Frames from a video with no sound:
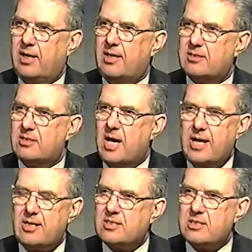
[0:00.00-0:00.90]
It's not,
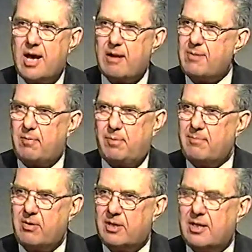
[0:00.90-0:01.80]
it's not about
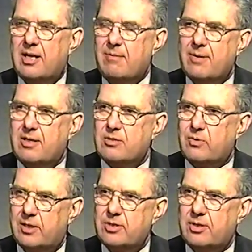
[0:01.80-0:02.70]
promoting anybody's
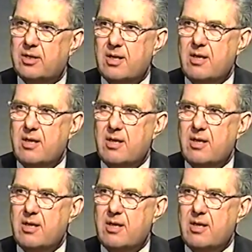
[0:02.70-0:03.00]
religion.